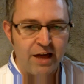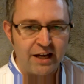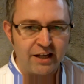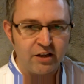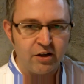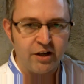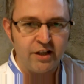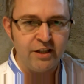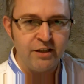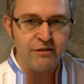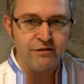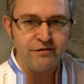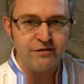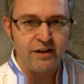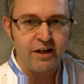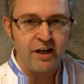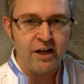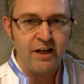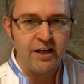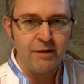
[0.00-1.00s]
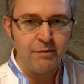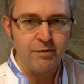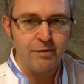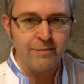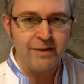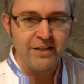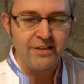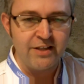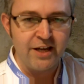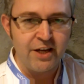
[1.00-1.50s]
that kind of
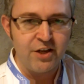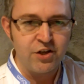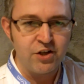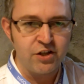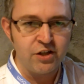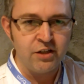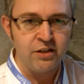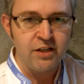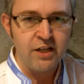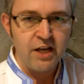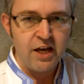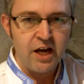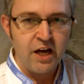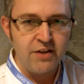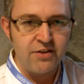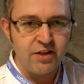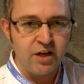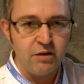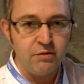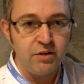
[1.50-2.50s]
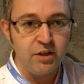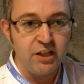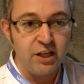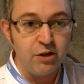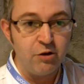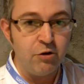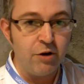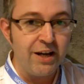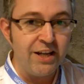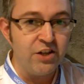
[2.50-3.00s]
implementation. So the
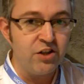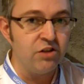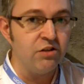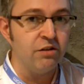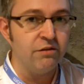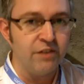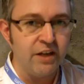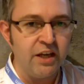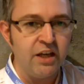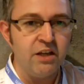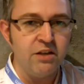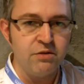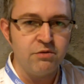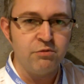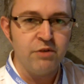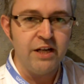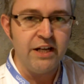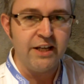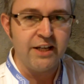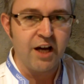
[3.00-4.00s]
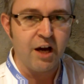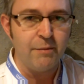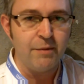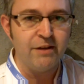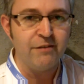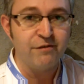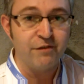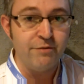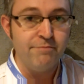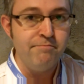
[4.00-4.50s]
curation of it is really
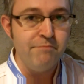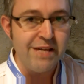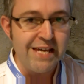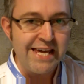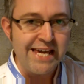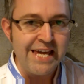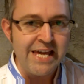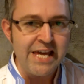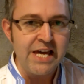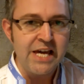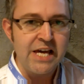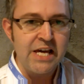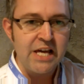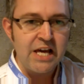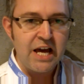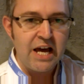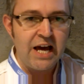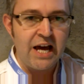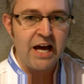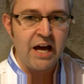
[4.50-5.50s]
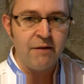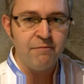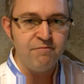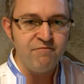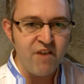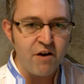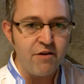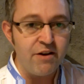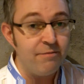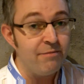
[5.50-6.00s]
coming from me,
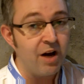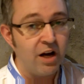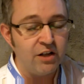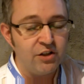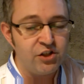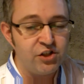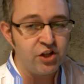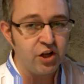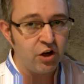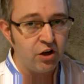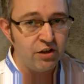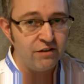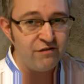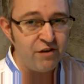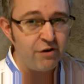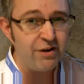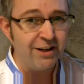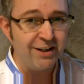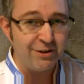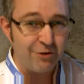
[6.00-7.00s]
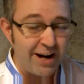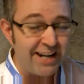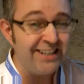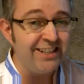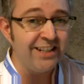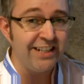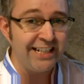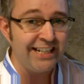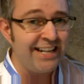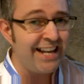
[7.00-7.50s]
very much on a very
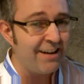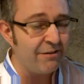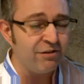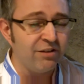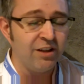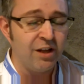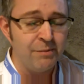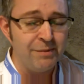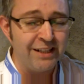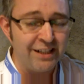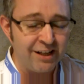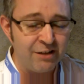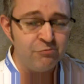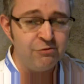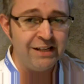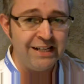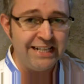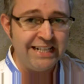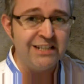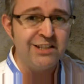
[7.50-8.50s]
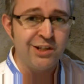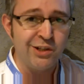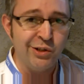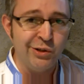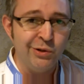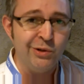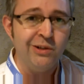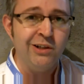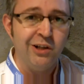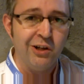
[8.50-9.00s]
granular level. I mean, I really
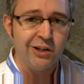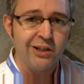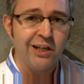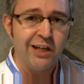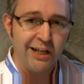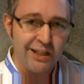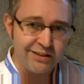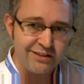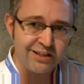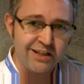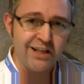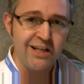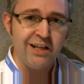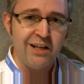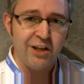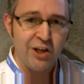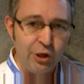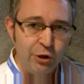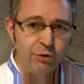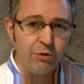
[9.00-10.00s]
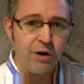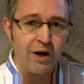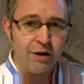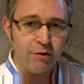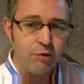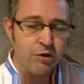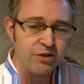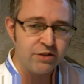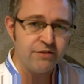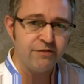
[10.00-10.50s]
do look at who I
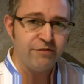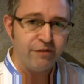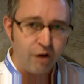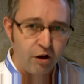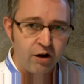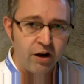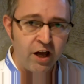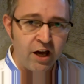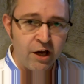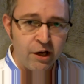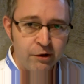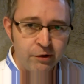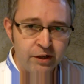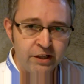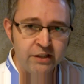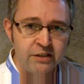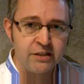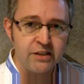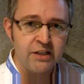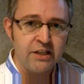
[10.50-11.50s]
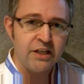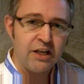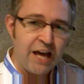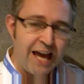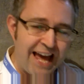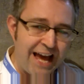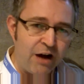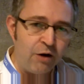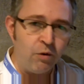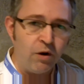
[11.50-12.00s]
want to follow and
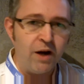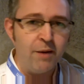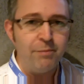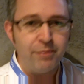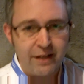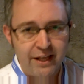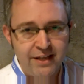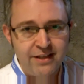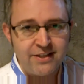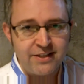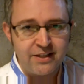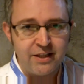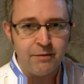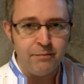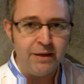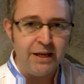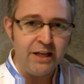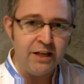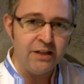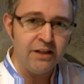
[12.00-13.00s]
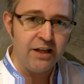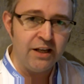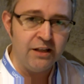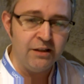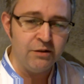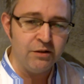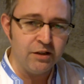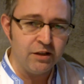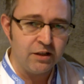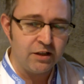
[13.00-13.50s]
how I place them
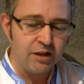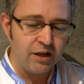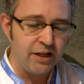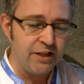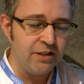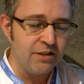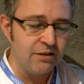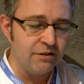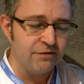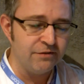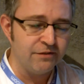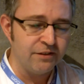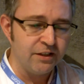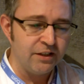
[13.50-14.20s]
in the kinds of,